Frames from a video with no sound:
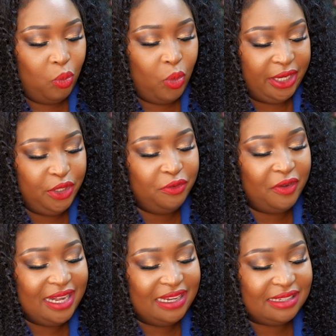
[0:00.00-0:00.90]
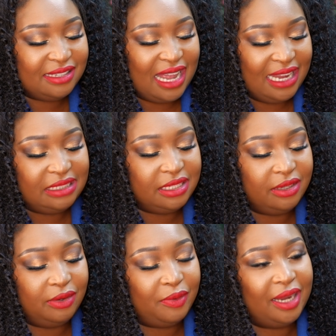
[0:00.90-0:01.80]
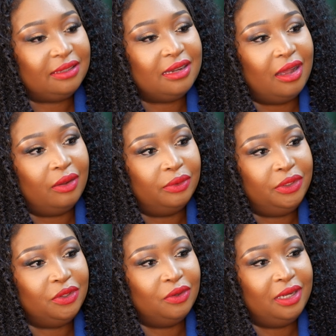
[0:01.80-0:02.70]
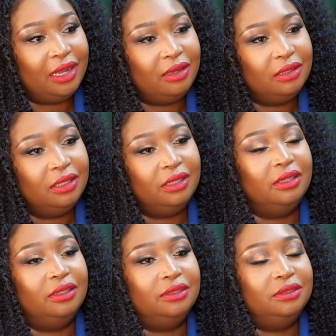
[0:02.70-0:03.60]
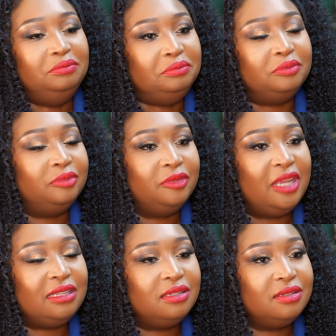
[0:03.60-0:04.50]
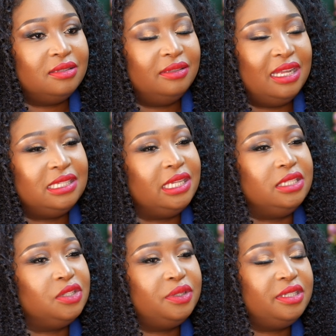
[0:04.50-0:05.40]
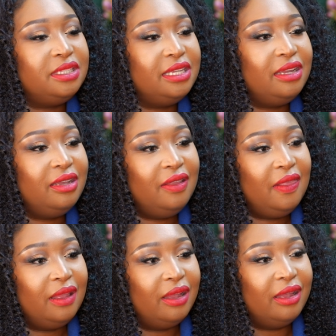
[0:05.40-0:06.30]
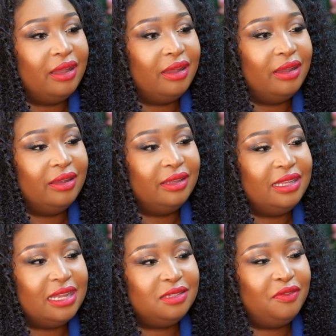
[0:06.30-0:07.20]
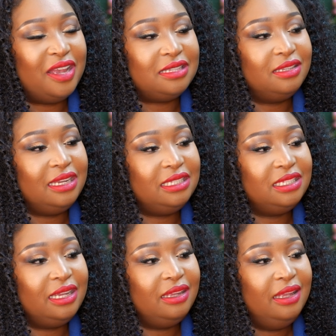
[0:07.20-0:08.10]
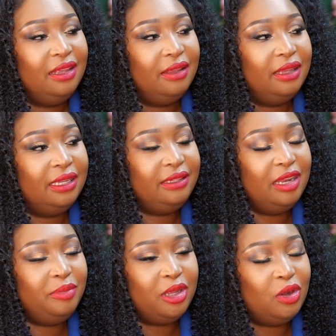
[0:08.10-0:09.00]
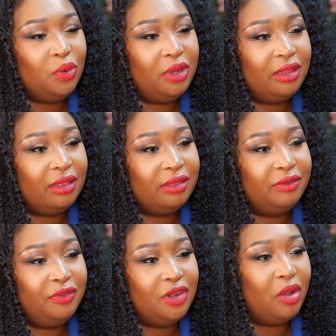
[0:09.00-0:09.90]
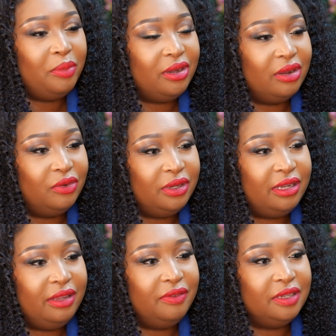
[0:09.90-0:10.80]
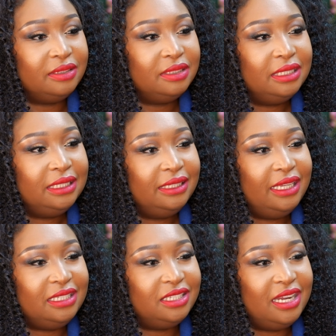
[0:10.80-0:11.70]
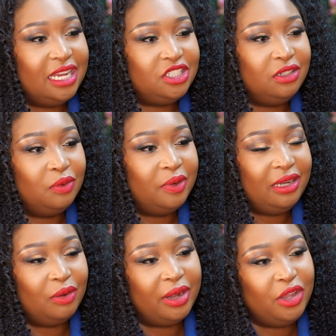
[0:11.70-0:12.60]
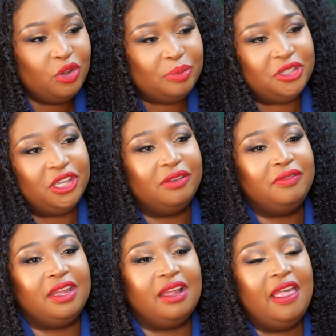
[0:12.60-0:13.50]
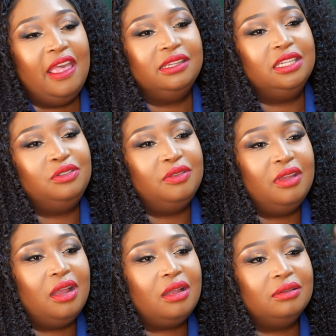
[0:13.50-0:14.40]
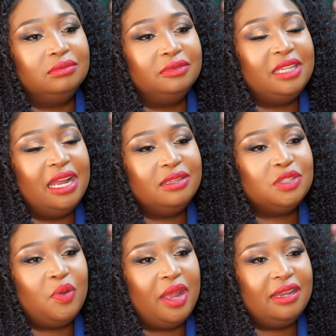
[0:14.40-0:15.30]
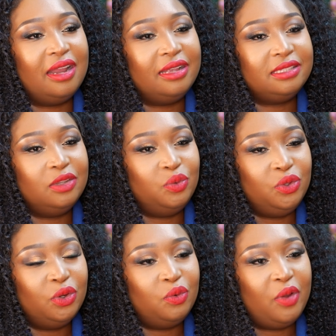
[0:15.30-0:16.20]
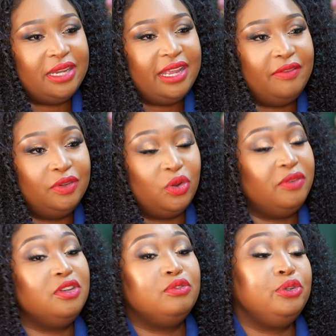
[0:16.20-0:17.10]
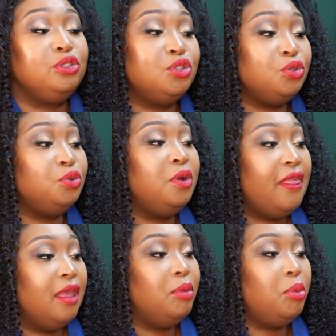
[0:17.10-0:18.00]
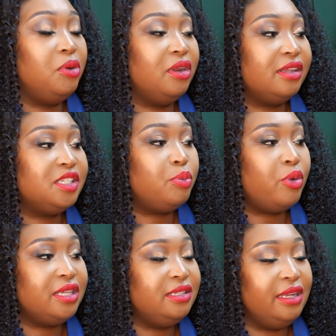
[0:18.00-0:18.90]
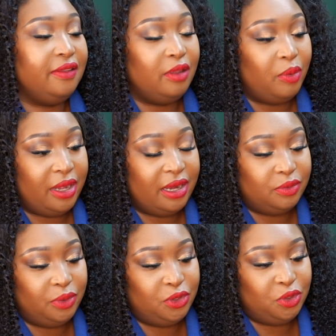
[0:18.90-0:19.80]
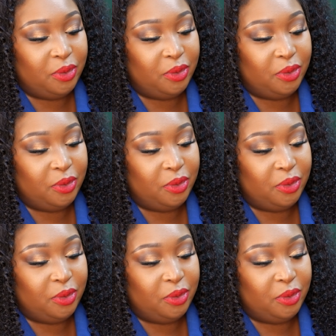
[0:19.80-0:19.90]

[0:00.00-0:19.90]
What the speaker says: What do you find exciting right now? You know, like, that's interesting. That's fascinating. It can be a local phenomenon or even international one. Like, what are you observing that you think that is quite nice and we don't quite have it? Or even if we do, maybe we're not expressing it the way that we do.